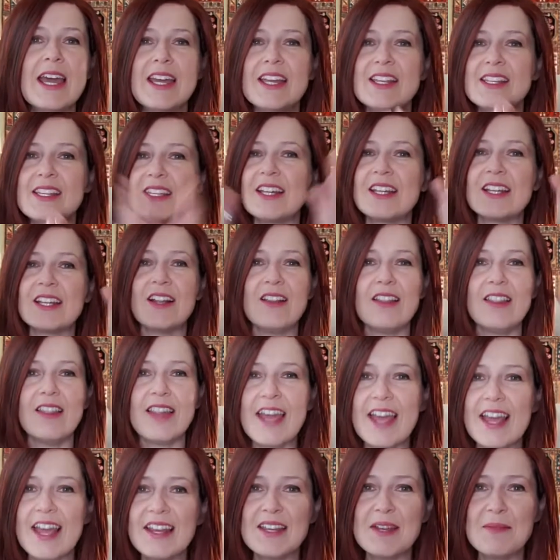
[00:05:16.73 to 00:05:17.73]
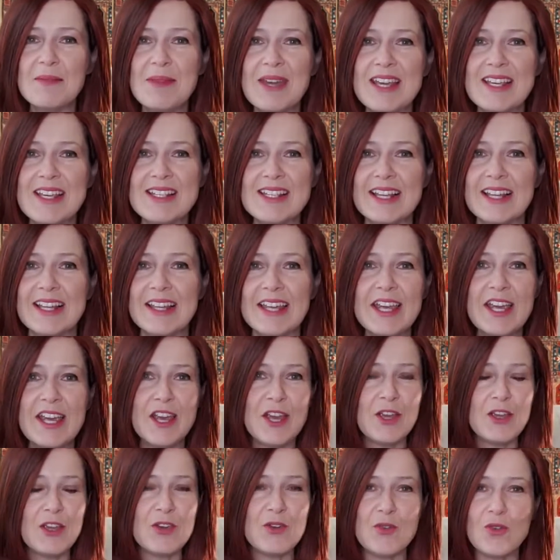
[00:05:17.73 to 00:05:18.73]
It's going to land amazingly.
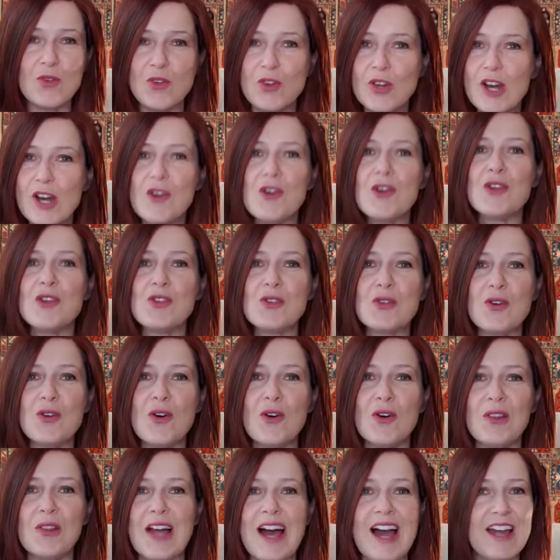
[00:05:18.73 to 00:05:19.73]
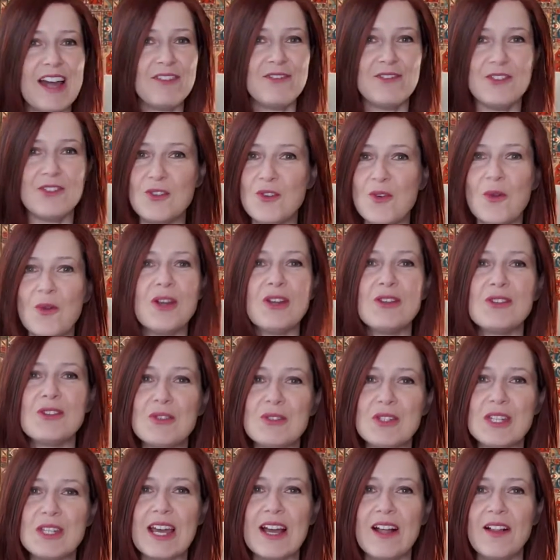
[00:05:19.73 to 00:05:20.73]
You're going to go live. You're going to
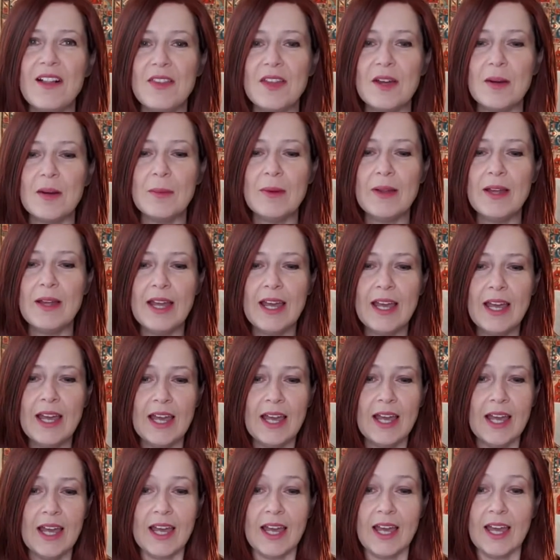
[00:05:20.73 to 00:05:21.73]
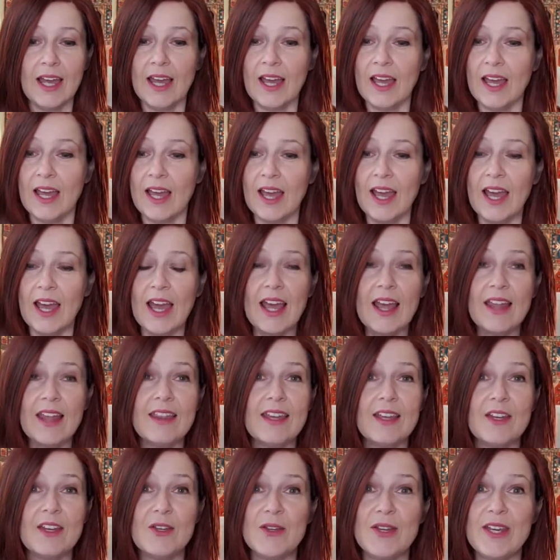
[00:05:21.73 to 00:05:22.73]
tell them. And
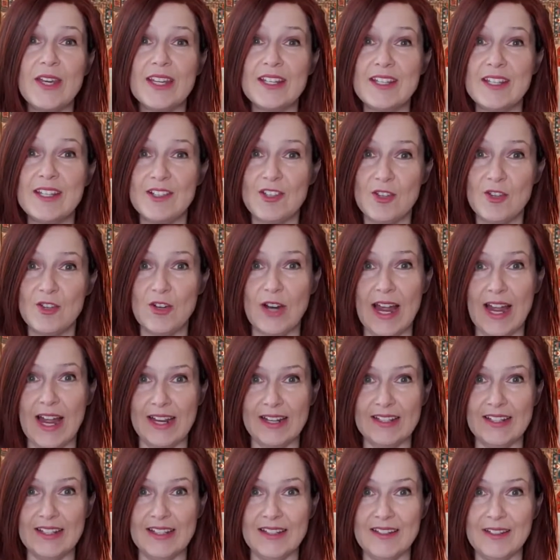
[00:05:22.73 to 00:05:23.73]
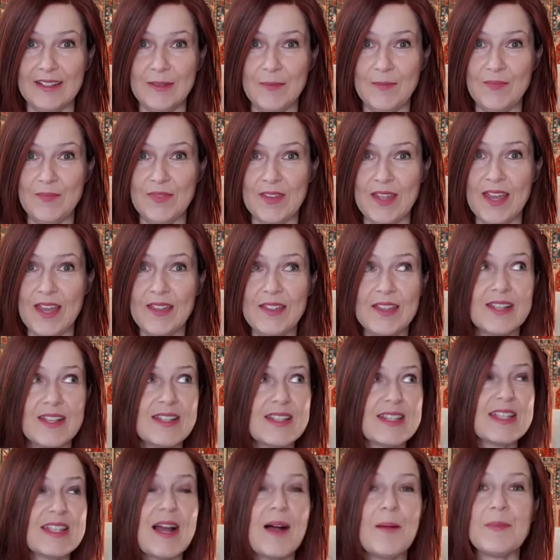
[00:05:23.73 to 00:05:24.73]
then you get distracted. And then
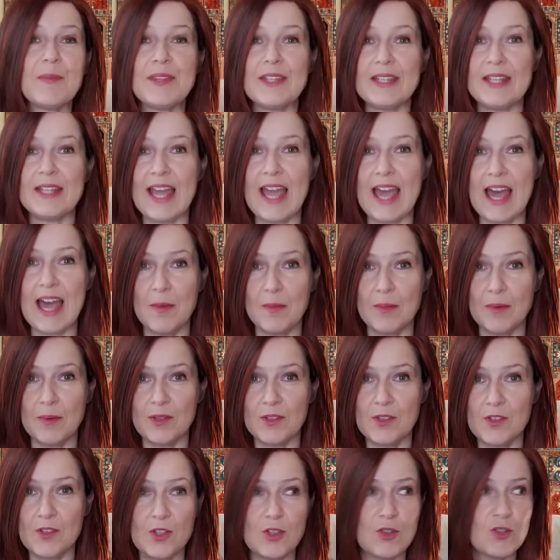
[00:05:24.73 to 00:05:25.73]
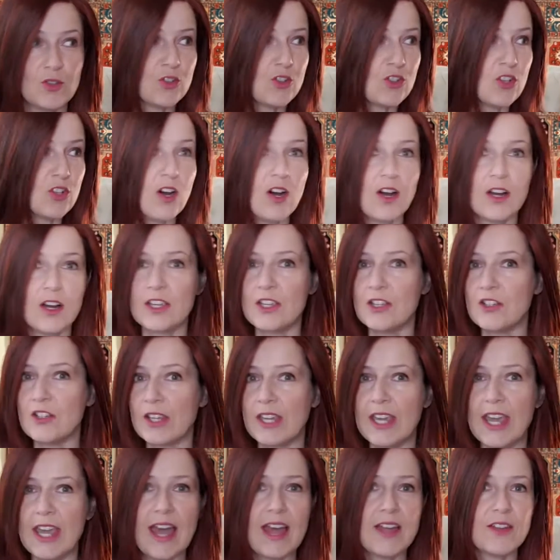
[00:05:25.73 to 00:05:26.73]
something happens. Your dog, your
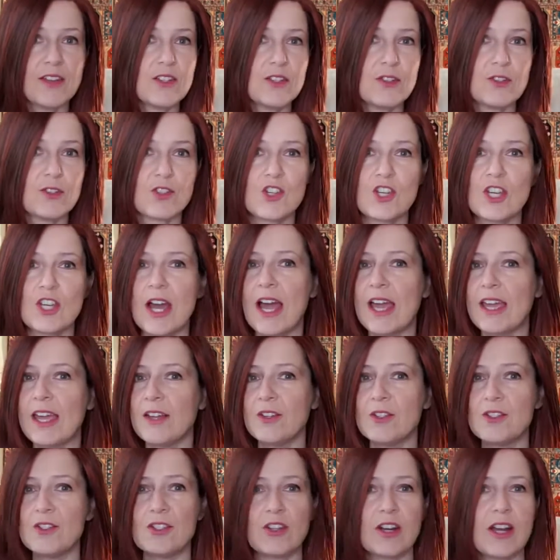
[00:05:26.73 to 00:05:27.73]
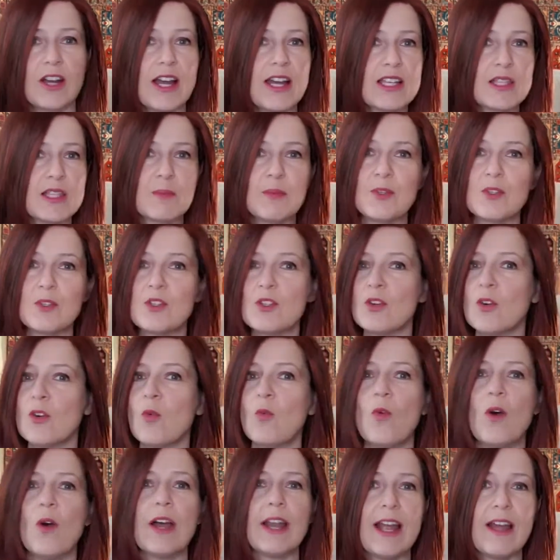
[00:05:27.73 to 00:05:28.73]
cat, your child, your husband, your
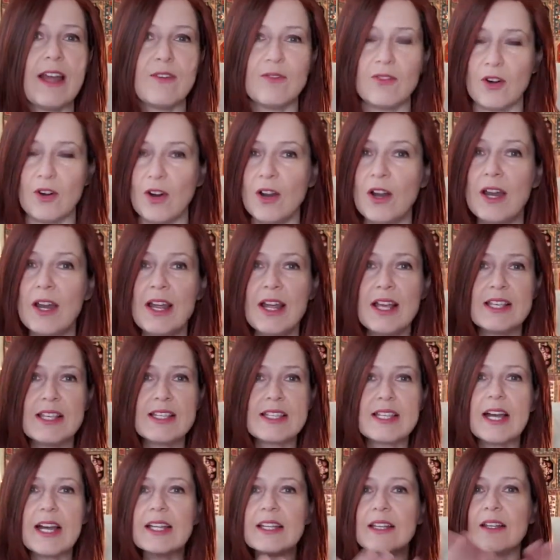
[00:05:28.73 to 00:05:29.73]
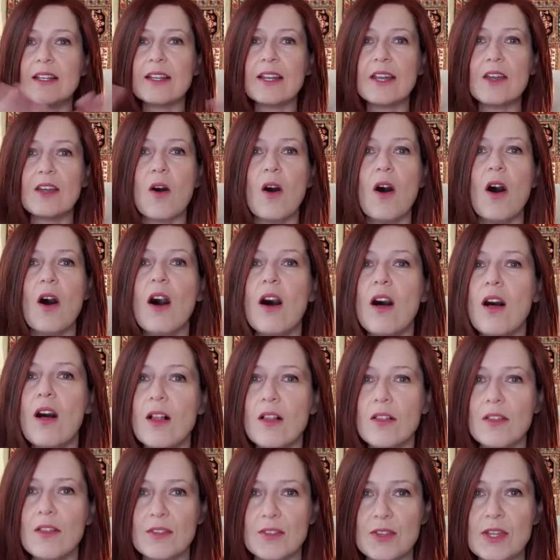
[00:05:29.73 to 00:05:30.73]
whatever. Suddenly
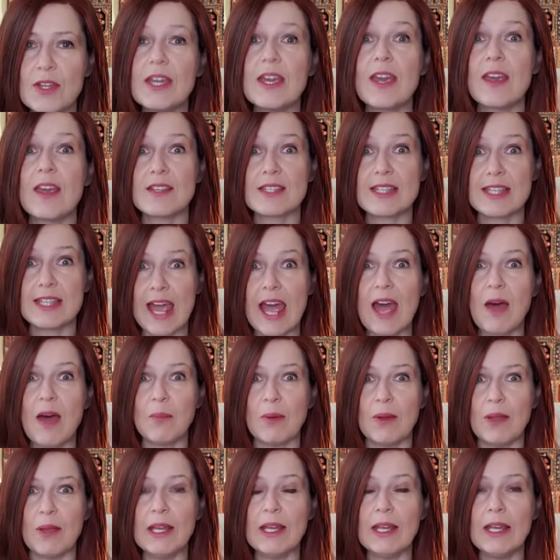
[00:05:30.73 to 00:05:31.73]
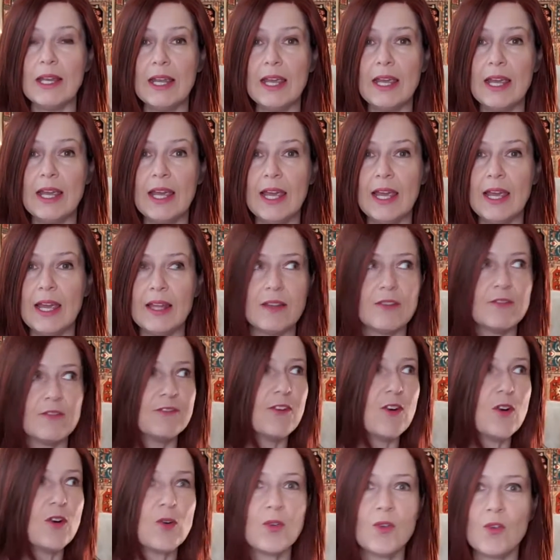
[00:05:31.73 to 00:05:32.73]
all the things happen. The
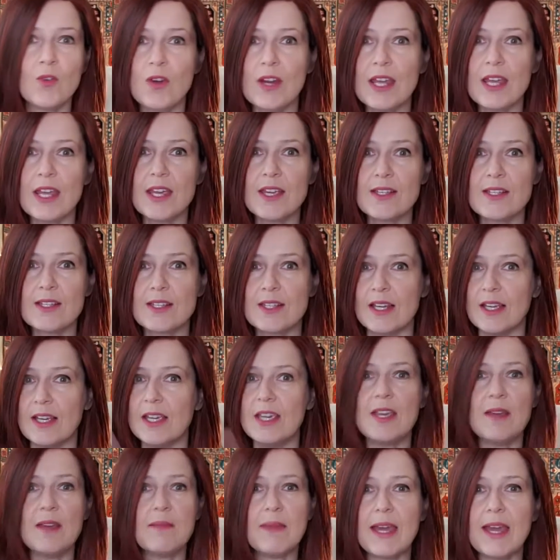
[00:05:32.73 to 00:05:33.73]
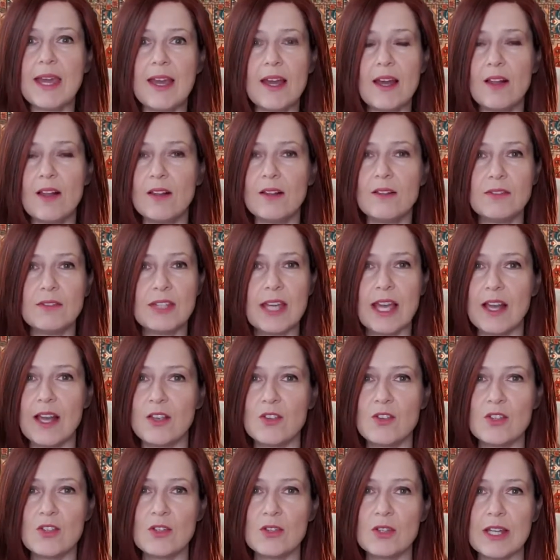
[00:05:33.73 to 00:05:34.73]
phone rings, the email
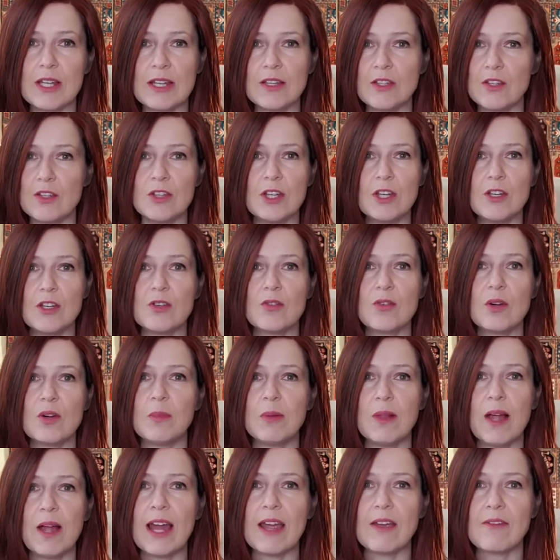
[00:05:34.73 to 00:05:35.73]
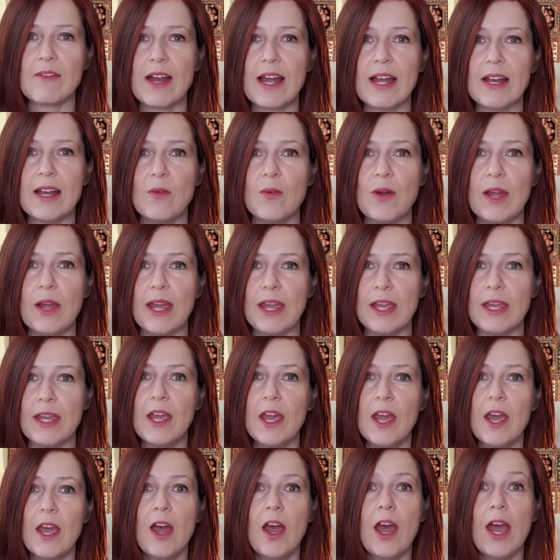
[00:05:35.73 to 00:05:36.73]
tells you that you need to reply right away.
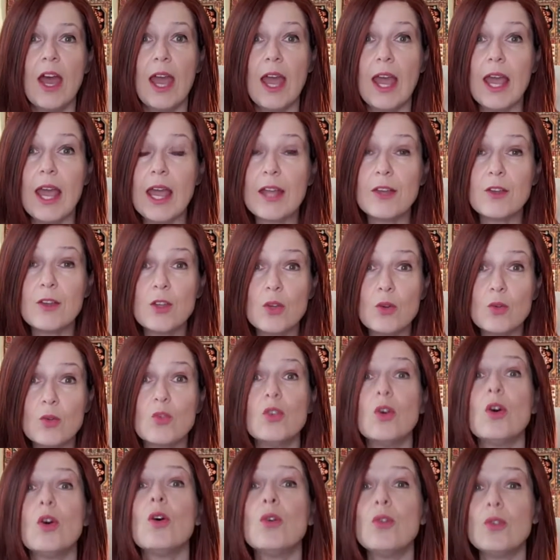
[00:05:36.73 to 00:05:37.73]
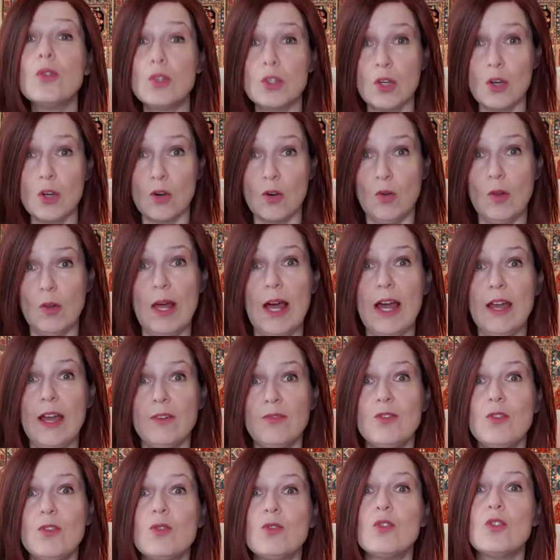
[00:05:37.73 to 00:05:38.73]
And you don't go
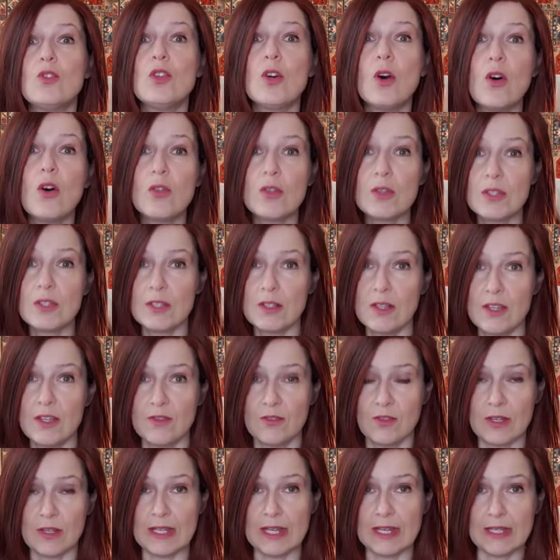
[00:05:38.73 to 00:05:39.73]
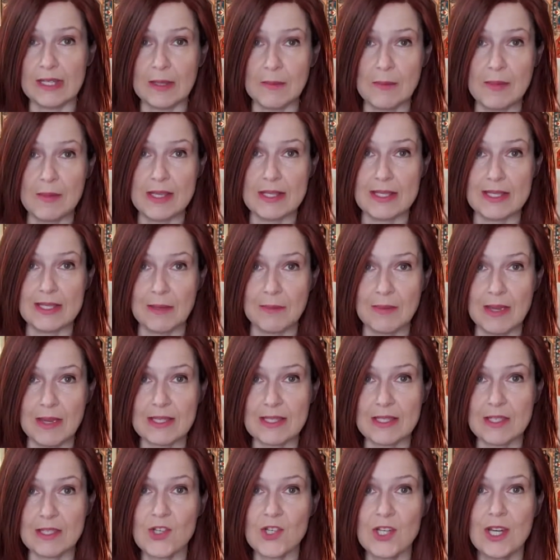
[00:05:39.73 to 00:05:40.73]
live. You don't deliver that amazing
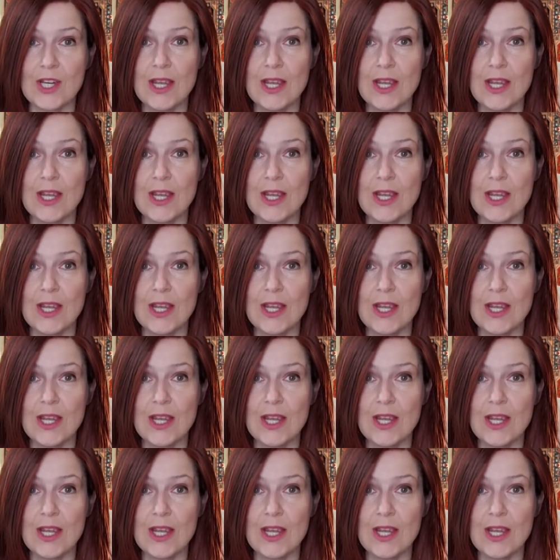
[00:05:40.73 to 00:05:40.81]
message.